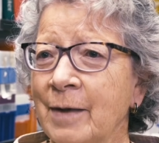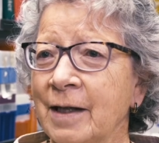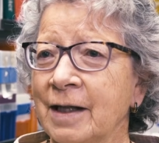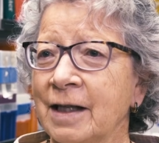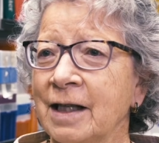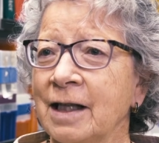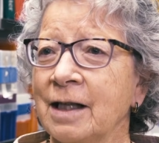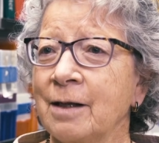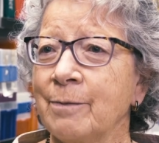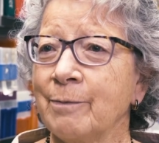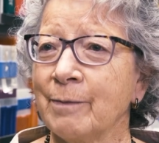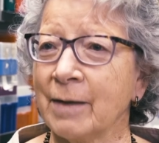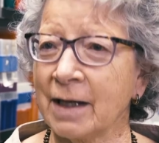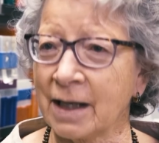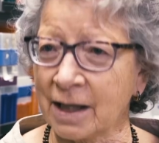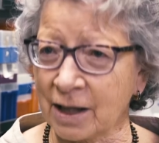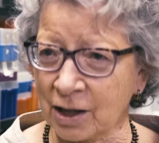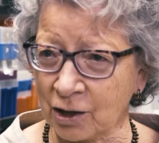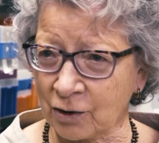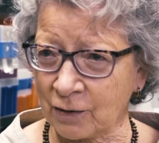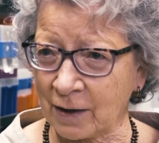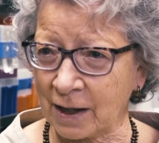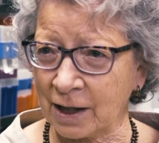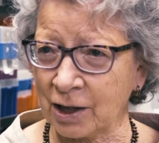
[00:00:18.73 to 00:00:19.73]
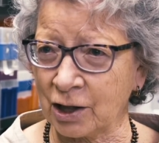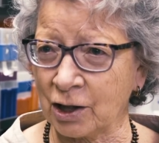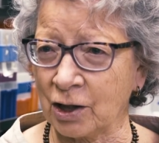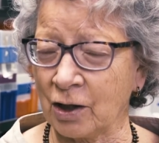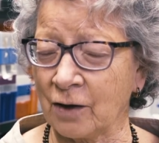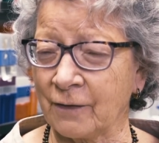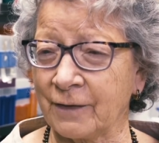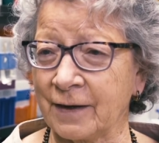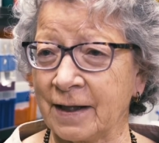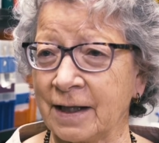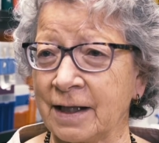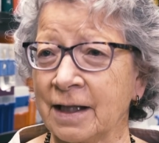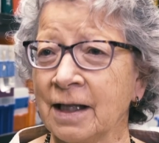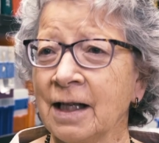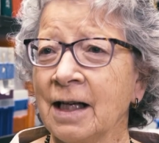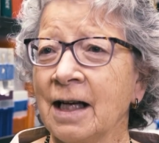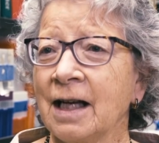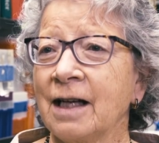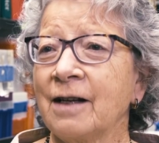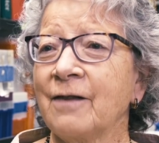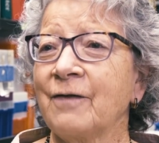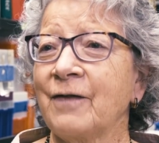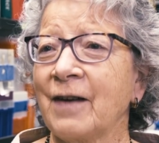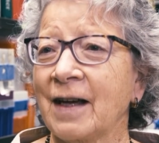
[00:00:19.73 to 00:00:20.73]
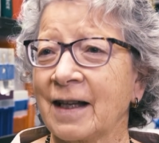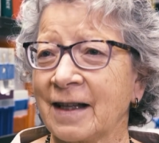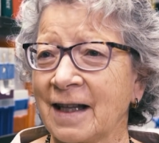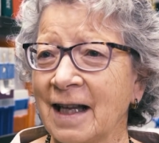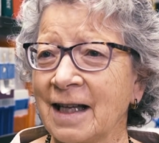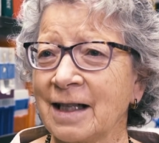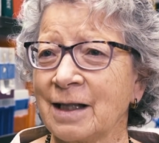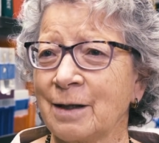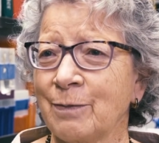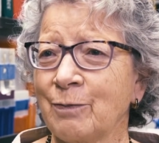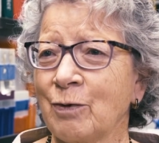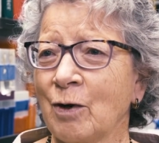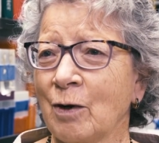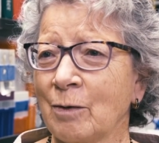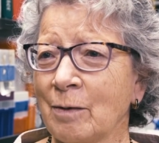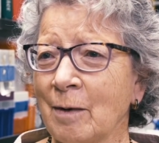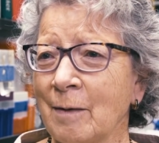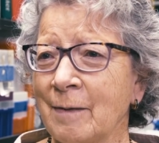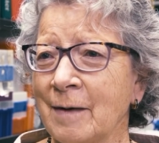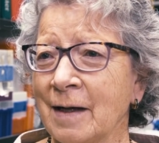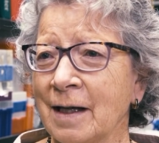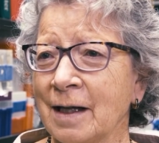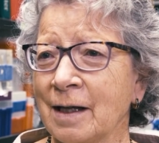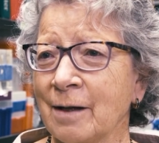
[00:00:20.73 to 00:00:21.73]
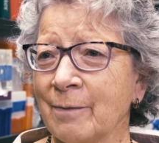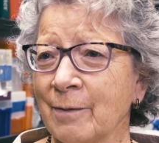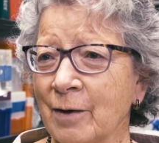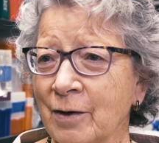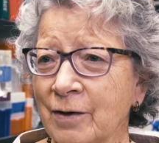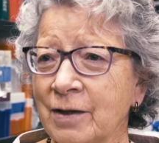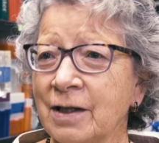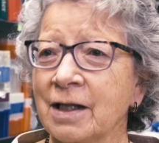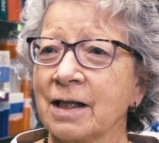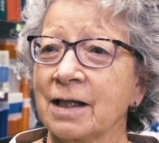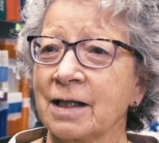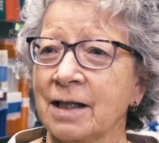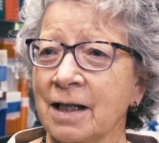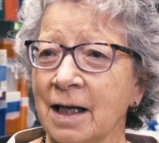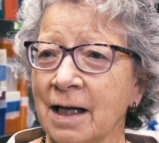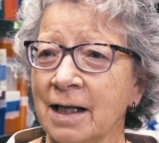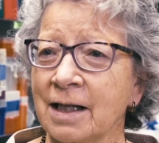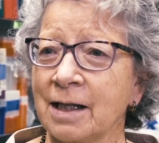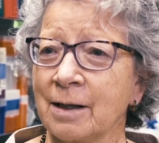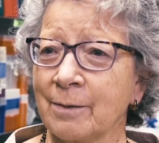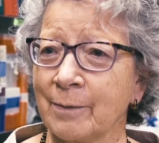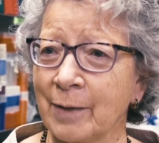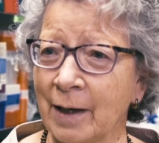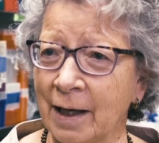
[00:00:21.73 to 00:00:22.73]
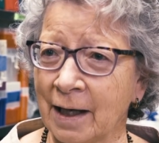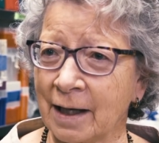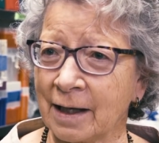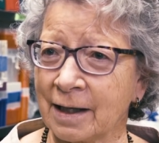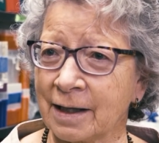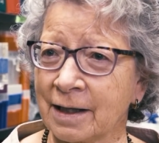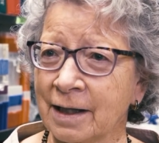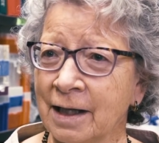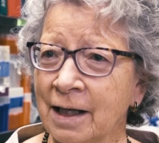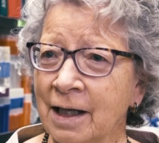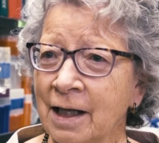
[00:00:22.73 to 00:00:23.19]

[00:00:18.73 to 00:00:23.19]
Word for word: but the administration of it. And in fact, that's probably the most exciting part.